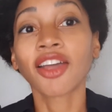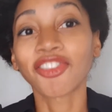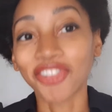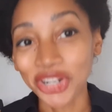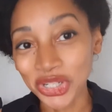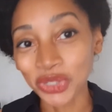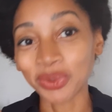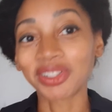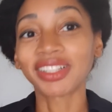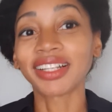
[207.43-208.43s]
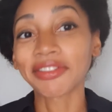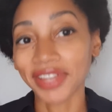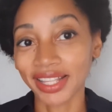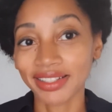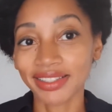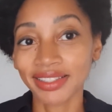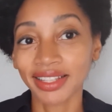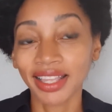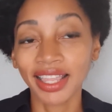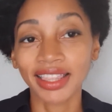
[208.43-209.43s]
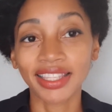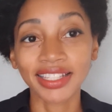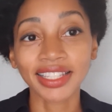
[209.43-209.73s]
virtual events. This